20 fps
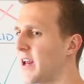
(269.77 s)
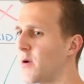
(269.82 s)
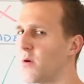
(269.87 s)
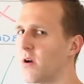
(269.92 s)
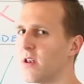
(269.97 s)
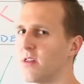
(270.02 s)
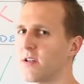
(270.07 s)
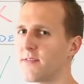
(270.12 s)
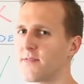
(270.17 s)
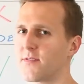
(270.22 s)
of
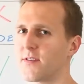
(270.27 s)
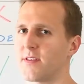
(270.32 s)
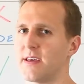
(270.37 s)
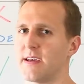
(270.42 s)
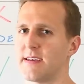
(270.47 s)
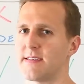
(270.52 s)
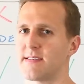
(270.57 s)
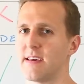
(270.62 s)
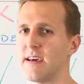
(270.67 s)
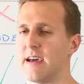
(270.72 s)
want to look for
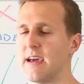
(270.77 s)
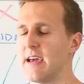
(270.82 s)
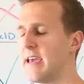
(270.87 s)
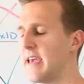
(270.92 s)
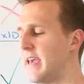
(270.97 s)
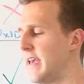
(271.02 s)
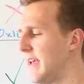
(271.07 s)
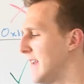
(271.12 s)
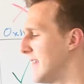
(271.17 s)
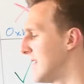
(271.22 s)
this
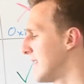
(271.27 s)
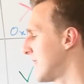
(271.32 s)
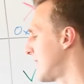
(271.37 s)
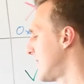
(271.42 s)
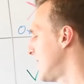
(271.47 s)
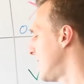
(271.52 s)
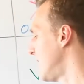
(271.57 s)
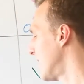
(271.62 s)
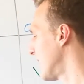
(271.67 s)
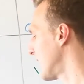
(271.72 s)

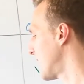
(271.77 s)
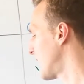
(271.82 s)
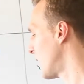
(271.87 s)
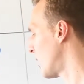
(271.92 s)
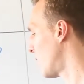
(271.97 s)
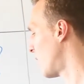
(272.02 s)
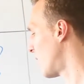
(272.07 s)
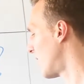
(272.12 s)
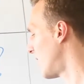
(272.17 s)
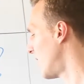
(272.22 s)
is, does the
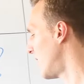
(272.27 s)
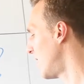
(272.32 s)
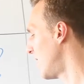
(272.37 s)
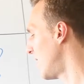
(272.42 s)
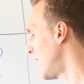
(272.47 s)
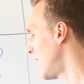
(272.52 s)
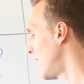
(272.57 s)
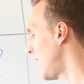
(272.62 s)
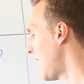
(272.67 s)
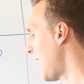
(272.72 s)

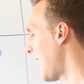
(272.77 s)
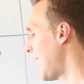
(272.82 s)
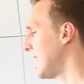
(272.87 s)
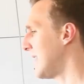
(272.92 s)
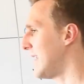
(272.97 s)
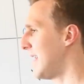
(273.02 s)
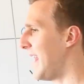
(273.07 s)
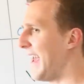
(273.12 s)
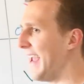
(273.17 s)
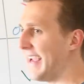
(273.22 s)
word end
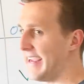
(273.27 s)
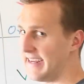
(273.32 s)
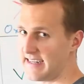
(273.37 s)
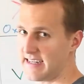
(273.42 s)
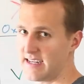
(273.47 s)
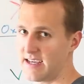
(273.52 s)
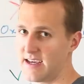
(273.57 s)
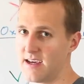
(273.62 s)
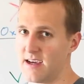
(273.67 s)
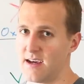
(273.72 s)
in
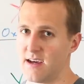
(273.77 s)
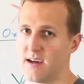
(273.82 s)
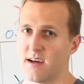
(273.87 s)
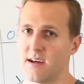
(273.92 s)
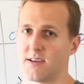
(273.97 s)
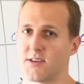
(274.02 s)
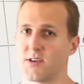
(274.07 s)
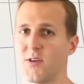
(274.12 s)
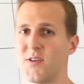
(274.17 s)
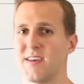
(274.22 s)
ate?
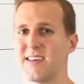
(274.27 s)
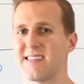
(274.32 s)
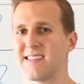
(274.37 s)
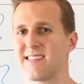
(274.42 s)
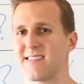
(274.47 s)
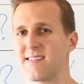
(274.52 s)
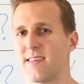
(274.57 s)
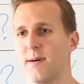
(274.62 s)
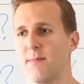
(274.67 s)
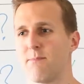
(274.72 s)
So this
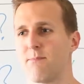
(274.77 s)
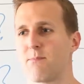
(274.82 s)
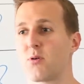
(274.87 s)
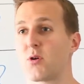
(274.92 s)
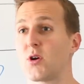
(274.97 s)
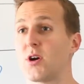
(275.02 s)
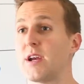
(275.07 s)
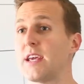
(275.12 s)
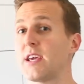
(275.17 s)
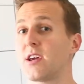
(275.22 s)
is a
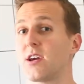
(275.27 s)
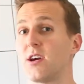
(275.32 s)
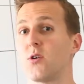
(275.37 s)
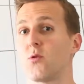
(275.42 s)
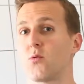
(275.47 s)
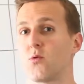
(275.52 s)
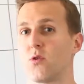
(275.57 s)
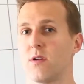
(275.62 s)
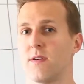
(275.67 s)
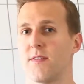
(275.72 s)
pretty
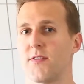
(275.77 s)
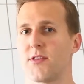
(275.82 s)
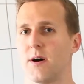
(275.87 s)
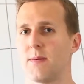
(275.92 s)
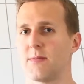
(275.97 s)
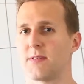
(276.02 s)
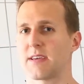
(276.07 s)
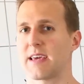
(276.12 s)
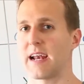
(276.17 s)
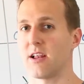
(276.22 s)
good rule of
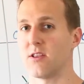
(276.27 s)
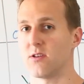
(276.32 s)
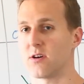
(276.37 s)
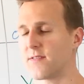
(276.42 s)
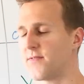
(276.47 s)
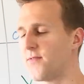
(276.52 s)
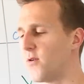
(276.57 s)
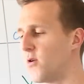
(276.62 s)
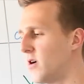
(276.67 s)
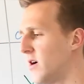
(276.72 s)
thumb to kind of
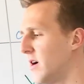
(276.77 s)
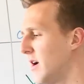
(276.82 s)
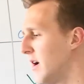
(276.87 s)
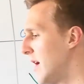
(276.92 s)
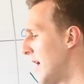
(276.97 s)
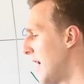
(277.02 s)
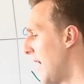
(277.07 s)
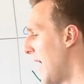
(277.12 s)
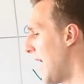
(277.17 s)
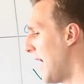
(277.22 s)
look for.
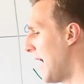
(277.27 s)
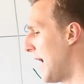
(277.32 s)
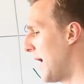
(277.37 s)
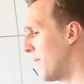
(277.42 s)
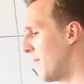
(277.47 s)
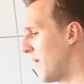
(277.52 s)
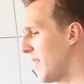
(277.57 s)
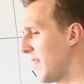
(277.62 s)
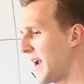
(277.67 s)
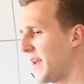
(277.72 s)
A
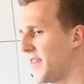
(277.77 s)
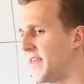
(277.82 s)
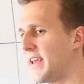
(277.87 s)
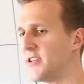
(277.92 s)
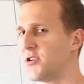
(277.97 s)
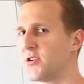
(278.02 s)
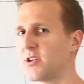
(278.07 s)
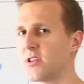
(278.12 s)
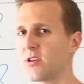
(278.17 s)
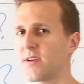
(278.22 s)
lot of
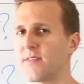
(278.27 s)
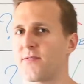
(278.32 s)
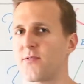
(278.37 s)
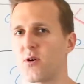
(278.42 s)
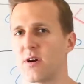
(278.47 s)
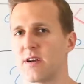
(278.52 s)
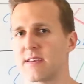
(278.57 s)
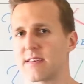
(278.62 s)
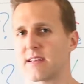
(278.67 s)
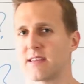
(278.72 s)
things you can look
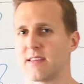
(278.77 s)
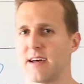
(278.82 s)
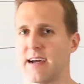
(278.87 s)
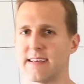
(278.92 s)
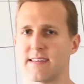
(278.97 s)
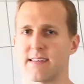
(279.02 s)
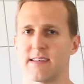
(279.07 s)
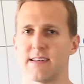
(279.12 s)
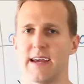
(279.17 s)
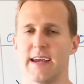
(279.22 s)
for is
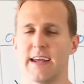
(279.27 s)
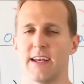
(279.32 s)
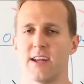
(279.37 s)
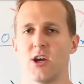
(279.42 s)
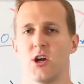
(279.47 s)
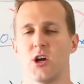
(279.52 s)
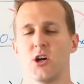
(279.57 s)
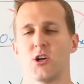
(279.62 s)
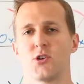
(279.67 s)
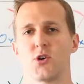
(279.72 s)
glycinate,
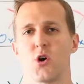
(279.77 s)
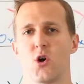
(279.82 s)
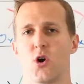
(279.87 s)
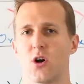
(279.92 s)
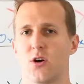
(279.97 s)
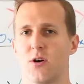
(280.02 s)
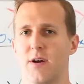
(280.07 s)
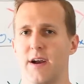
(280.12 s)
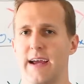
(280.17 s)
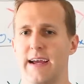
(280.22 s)

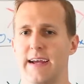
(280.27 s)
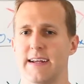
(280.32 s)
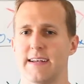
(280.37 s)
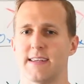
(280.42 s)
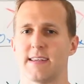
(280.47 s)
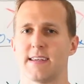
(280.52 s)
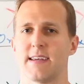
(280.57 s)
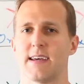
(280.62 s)
taurate,